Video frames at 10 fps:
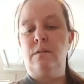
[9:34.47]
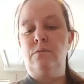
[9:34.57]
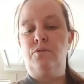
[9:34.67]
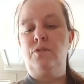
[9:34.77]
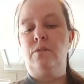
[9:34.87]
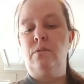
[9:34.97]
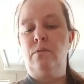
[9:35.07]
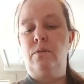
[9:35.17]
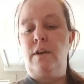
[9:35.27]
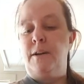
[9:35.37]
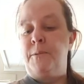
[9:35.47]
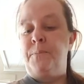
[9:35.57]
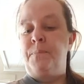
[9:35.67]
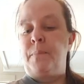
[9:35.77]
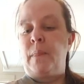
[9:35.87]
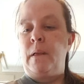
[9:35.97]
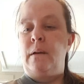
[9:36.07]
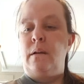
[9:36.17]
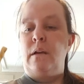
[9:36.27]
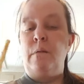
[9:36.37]
So
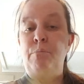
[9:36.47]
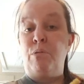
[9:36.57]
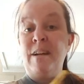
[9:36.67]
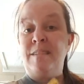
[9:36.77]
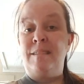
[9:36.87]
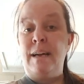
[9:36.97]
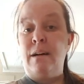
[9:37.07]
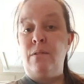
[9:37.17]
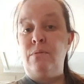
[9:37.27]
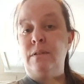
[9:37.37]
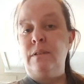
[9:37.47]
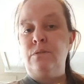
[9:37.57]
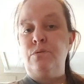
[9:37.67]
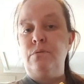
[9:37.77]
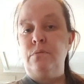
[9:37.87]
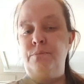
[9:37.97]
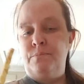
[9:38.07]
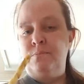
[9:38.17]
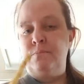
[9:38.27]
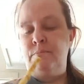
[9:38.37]
it breaks down in
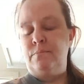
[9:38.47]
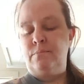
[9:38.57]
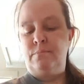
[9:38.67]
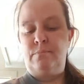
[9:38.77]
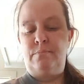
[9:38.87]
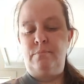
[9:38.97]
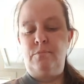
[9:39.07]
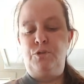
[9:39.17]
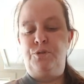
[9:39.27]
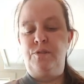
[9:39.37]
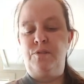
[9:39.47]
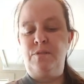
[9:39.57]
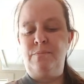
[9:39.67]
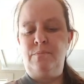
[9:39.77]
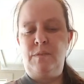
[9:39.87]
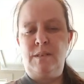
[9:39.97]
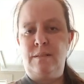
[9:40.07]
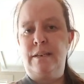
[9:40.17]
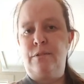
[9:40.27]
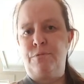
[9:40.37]
their system,
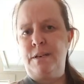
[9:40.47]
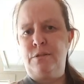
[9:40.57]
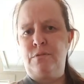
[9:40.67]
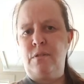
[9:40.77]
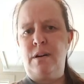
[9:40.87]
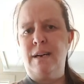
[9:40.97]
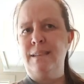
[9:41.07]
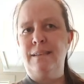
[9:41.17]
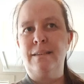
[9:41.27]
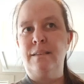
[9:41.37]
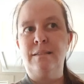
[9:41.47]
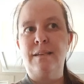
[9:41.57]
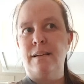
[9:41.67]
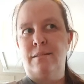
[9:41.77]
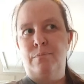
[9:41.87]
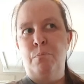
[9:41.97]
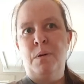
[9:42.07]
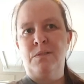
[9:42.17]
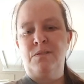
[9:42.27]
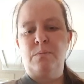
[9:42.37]
unlike a regular rawhide that can take
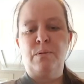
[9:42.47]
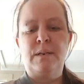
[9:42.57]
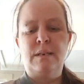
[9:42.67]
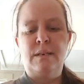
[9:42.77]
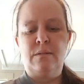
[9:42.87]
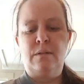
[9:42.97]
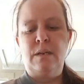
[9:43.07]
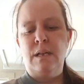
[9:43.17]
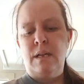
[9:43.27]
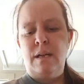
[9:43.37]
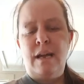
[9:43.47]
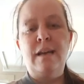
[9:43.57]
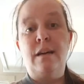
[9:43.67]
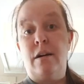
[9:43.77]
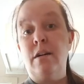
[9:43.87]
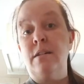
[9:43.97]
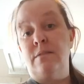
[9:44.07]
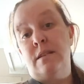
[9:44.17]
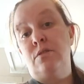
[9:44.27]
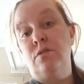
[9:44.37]
months to break down and can cause
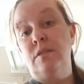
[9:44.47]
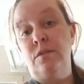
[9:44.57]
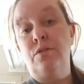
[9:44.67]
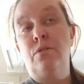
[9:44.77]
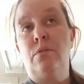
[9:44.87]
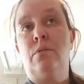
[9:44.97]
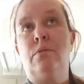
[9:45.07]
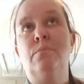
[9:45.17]
actually internal